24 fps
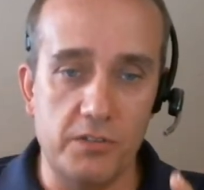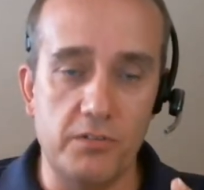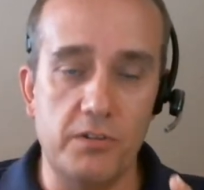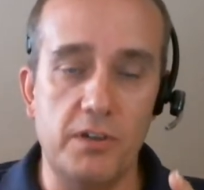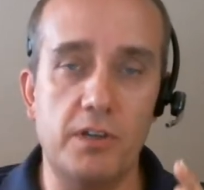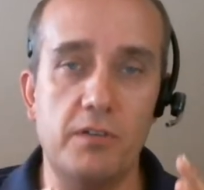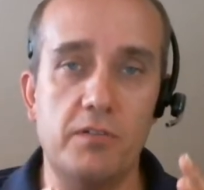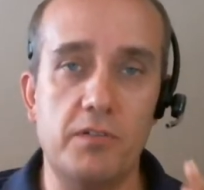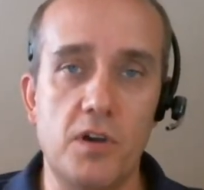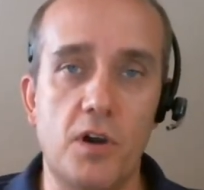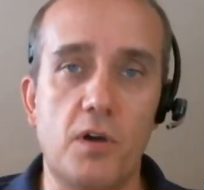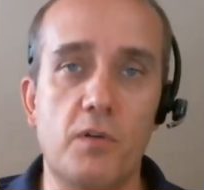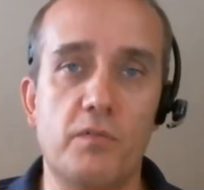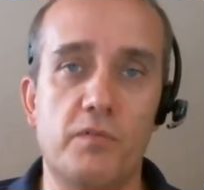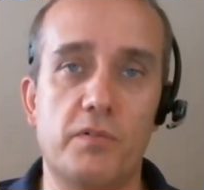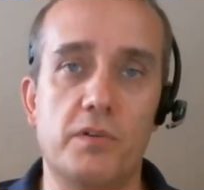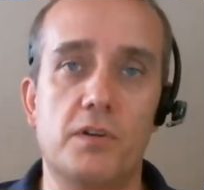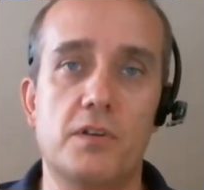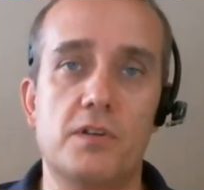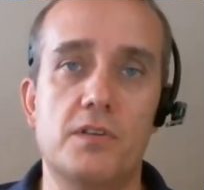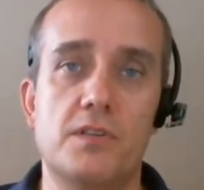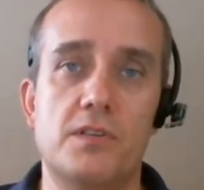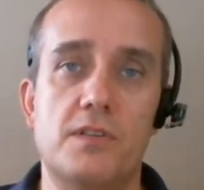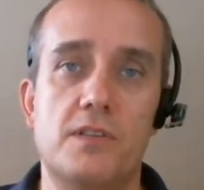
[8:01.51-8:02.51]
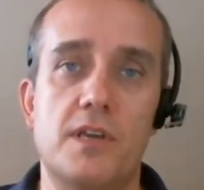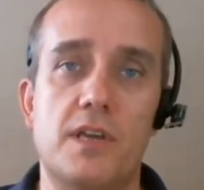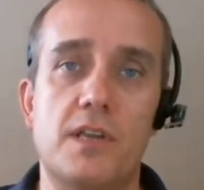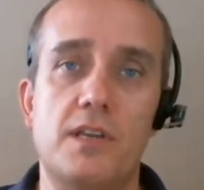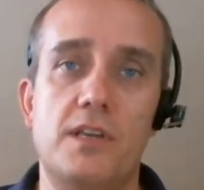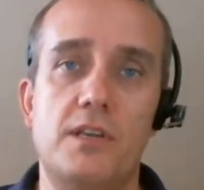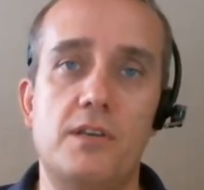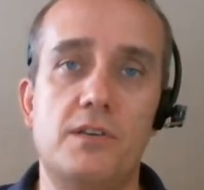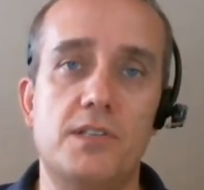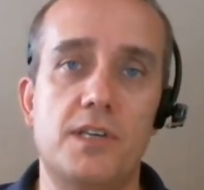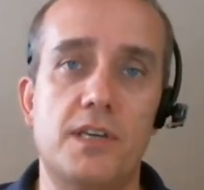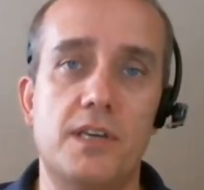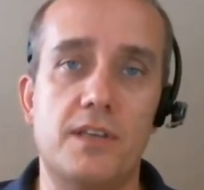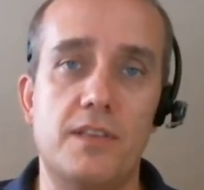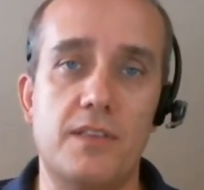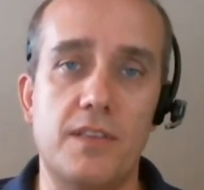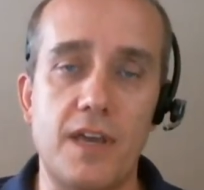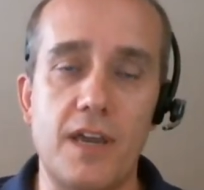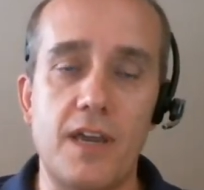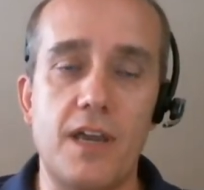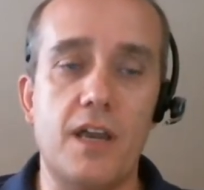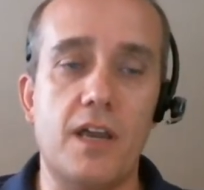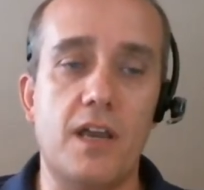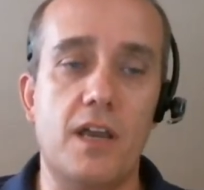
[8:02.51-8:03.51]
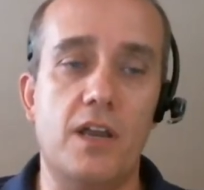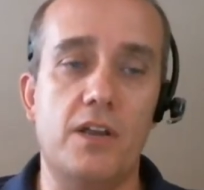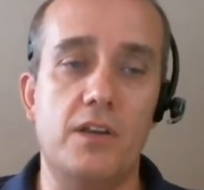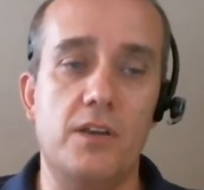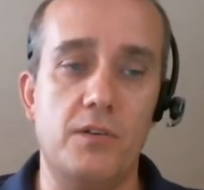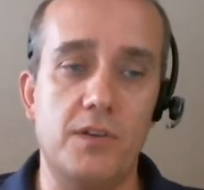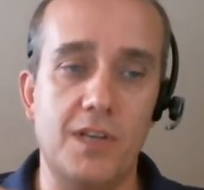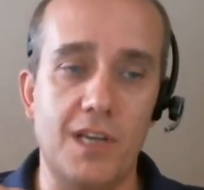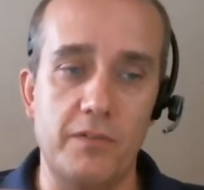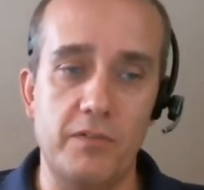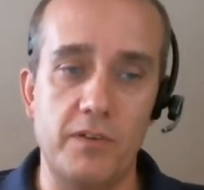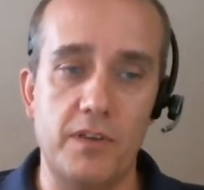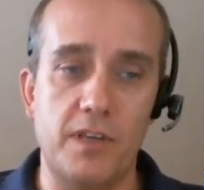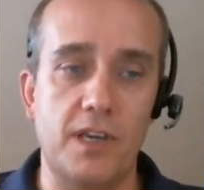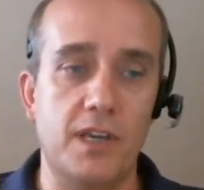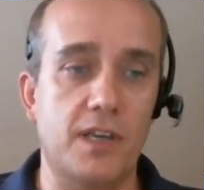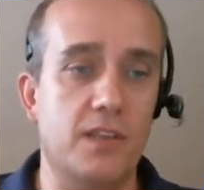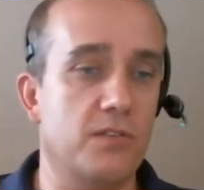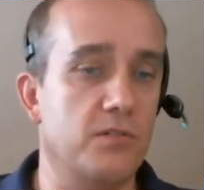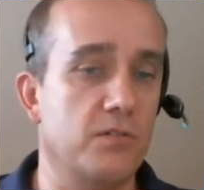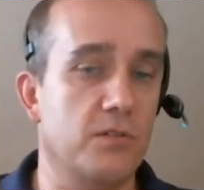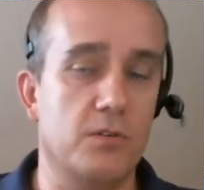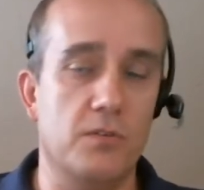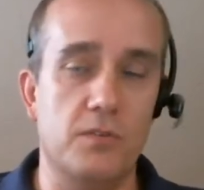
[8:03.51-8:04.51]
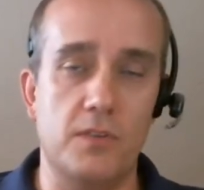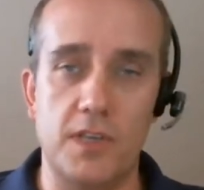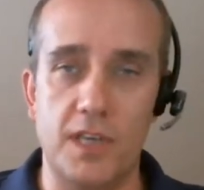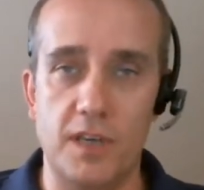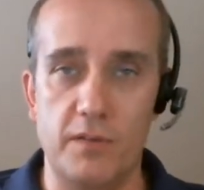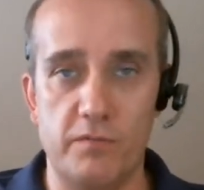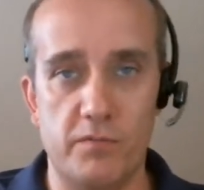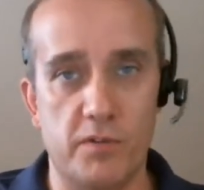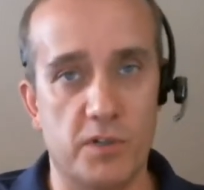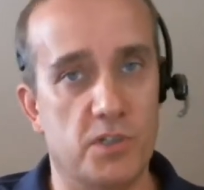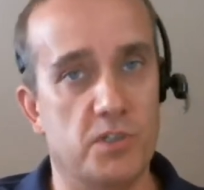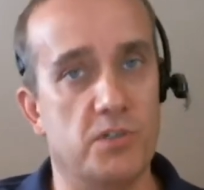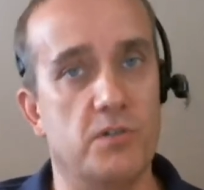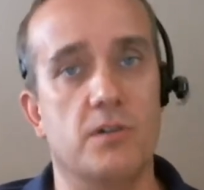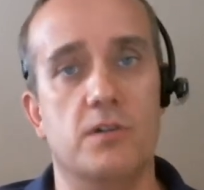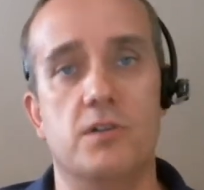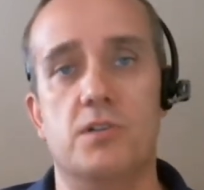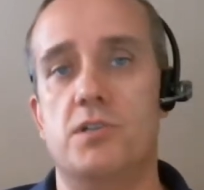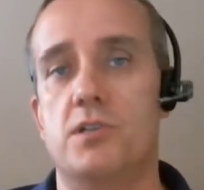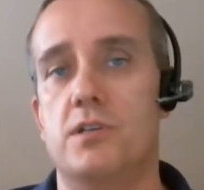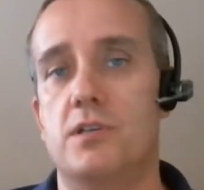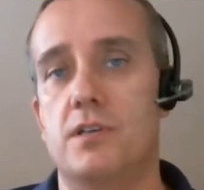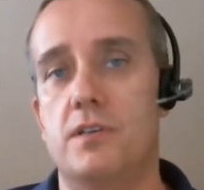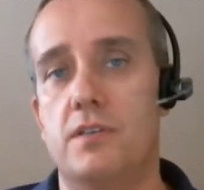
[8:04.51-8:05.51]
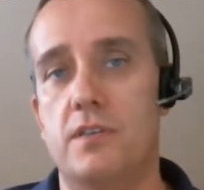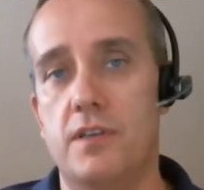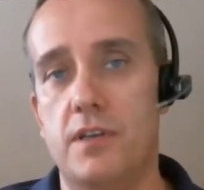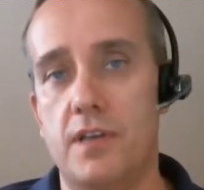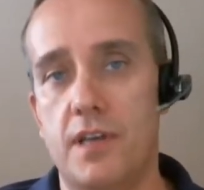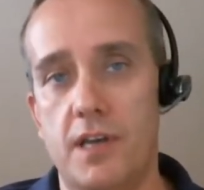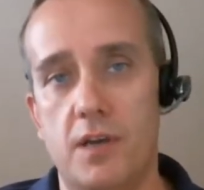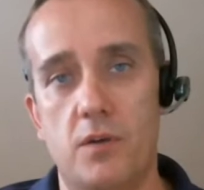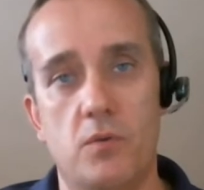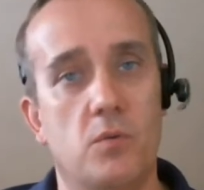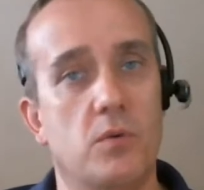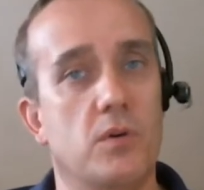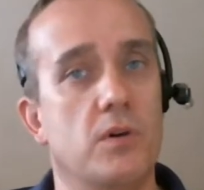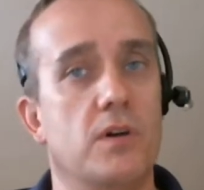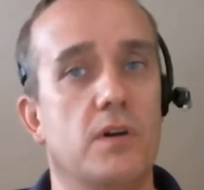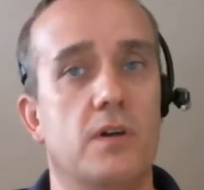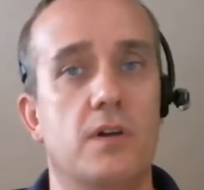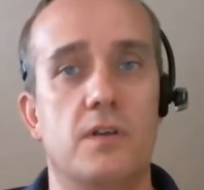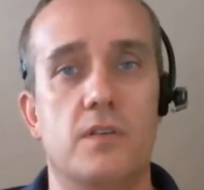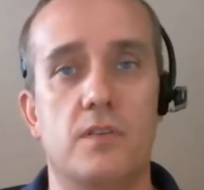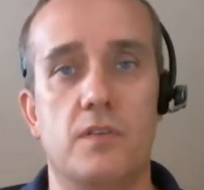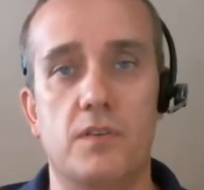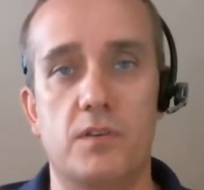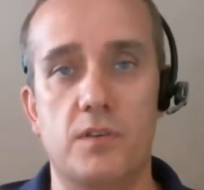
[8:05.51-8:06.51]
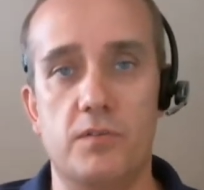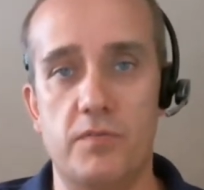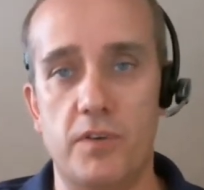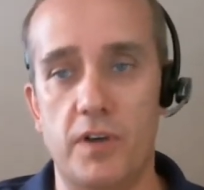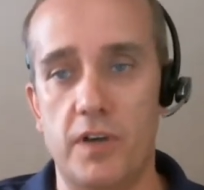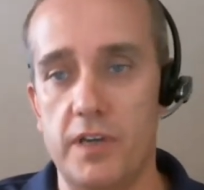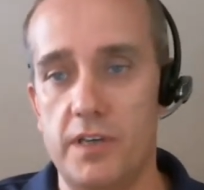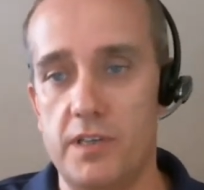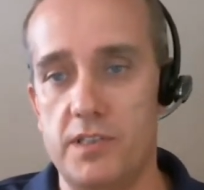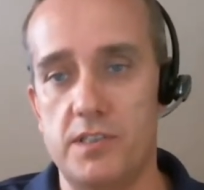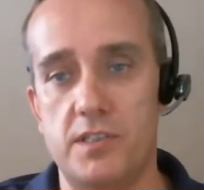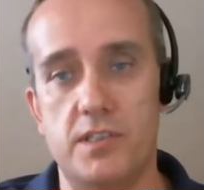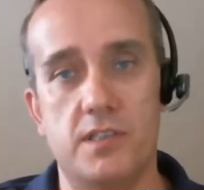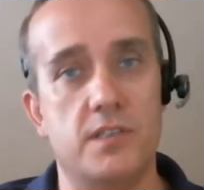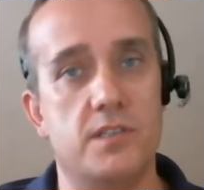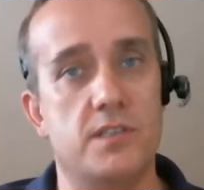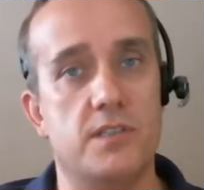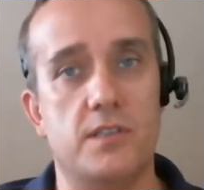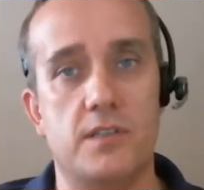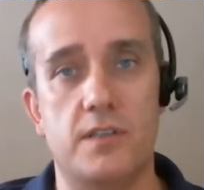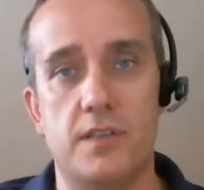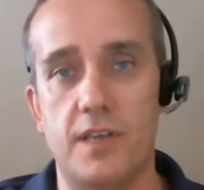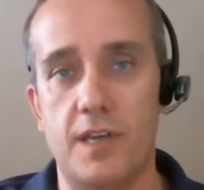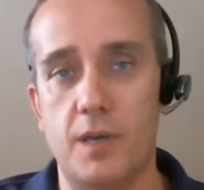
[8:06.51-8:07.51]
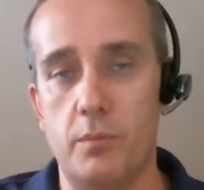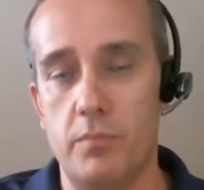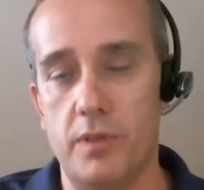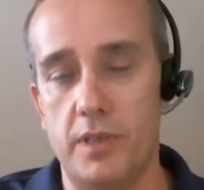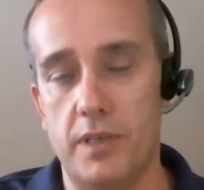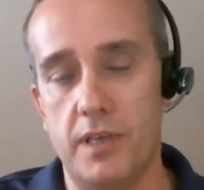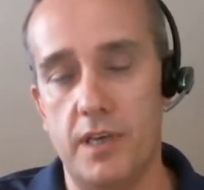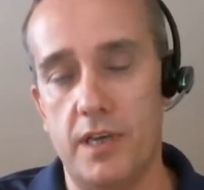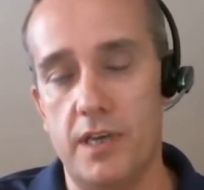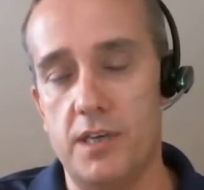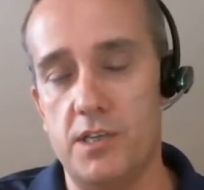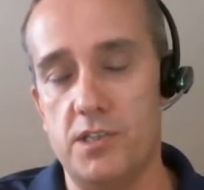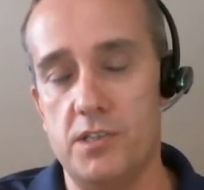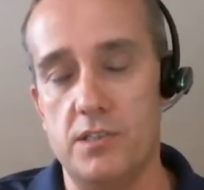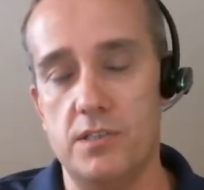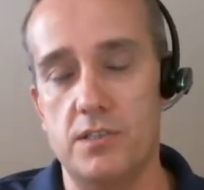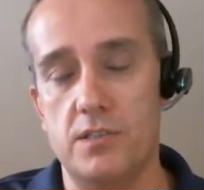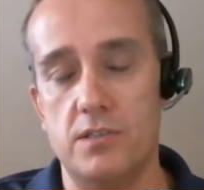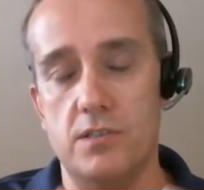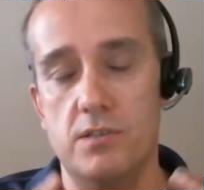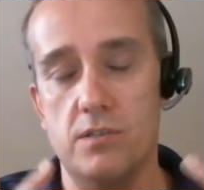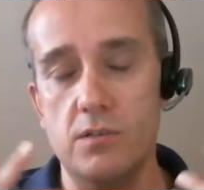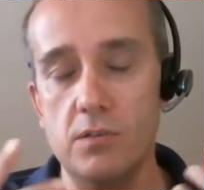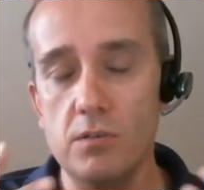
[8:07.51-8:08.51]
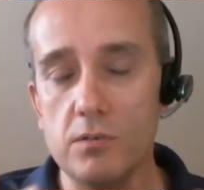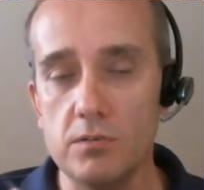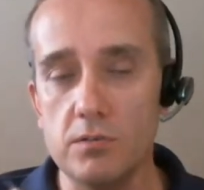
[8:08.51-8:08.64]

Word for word: degree of confidence, then you take that and you navigate through the infrastructure, the network, the devices, the applications, and